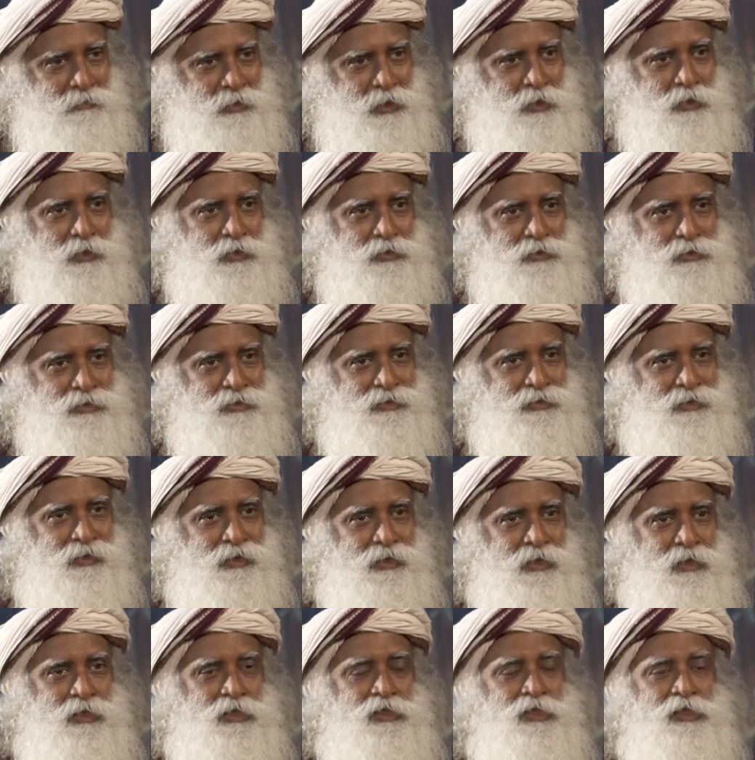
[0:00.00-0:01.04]
because
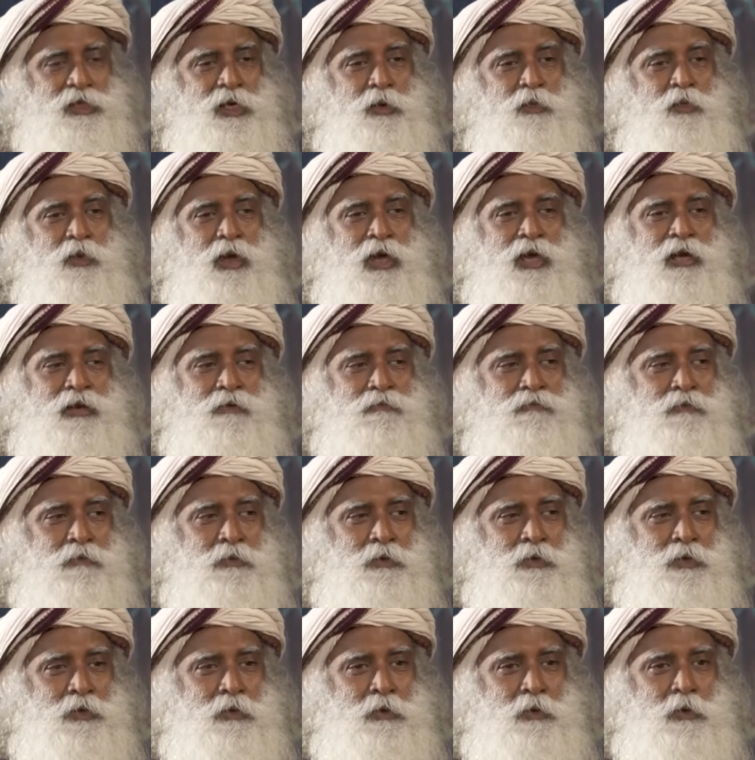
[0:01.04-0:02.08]
somewhere a
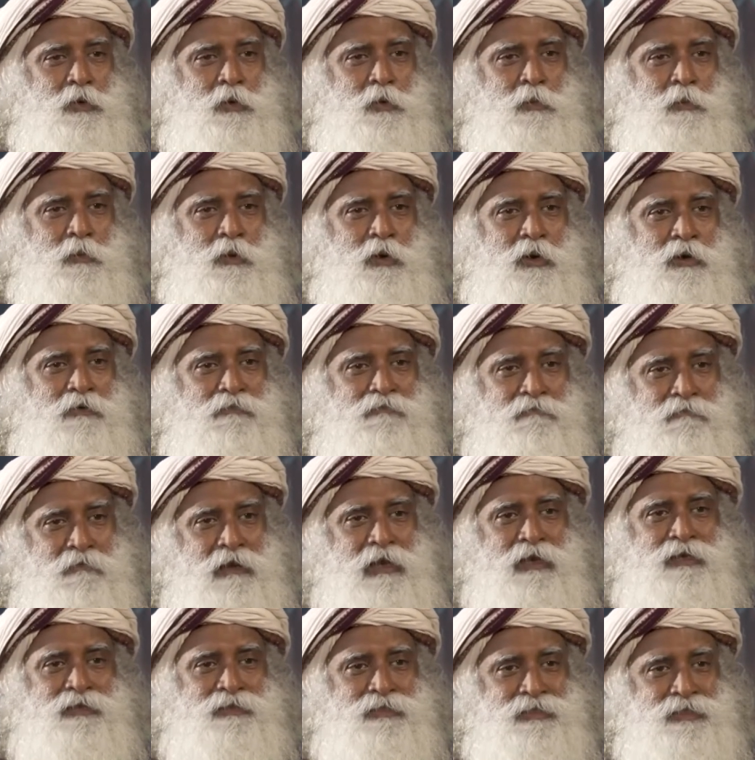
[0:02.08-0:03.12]
four-year-old boy
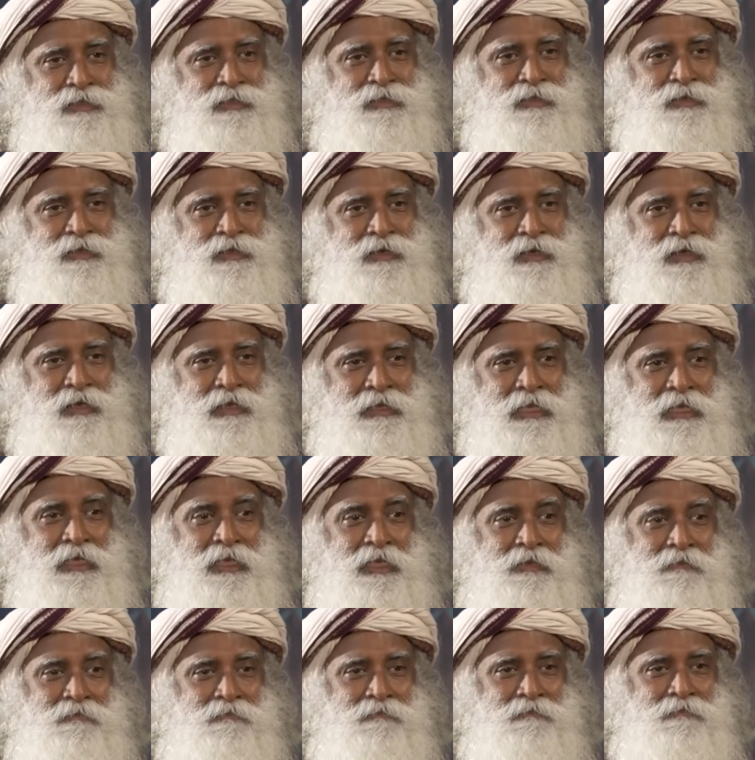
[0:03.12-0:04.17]
felt
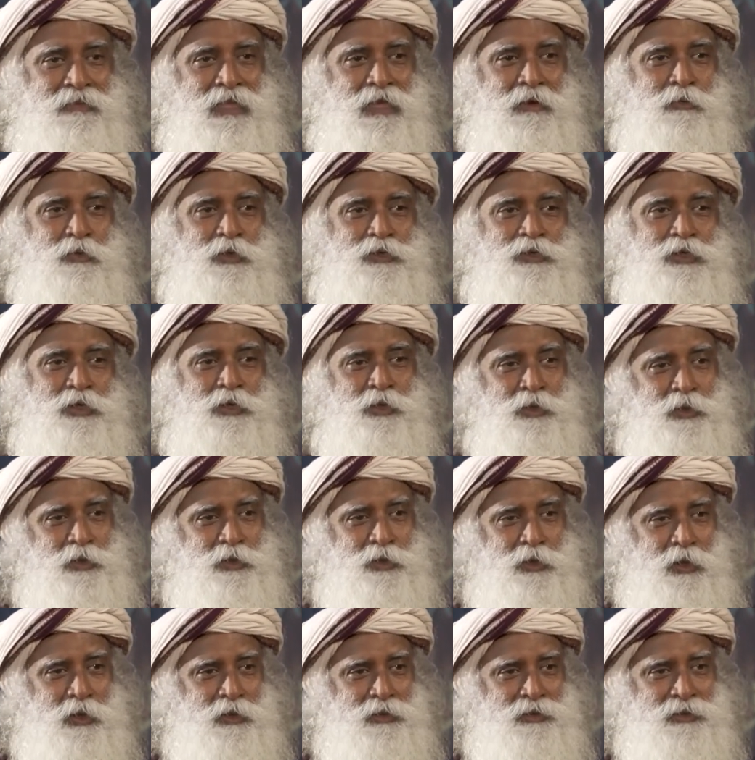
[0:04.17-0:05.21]
that if there was a
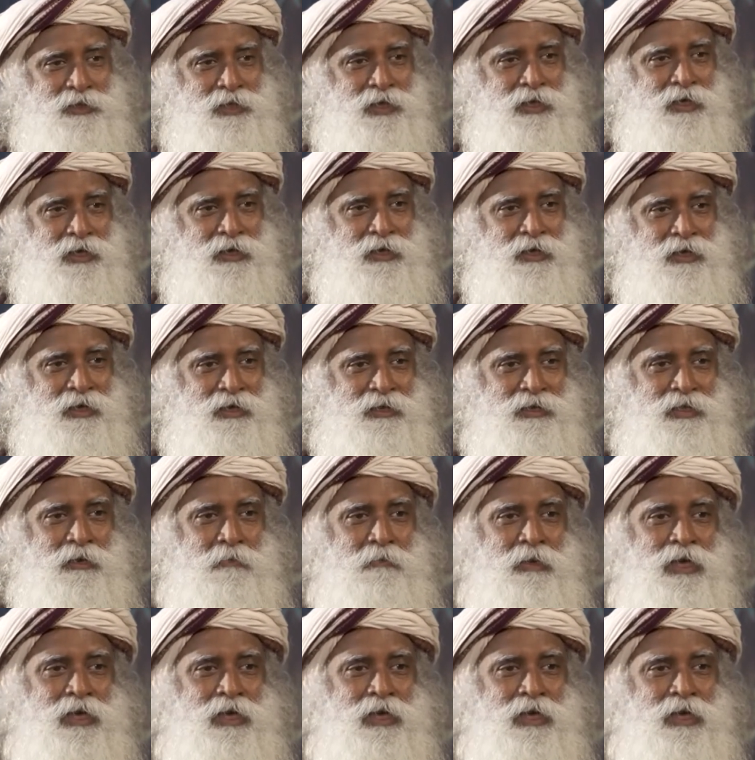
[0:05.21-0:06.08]
good doctor, the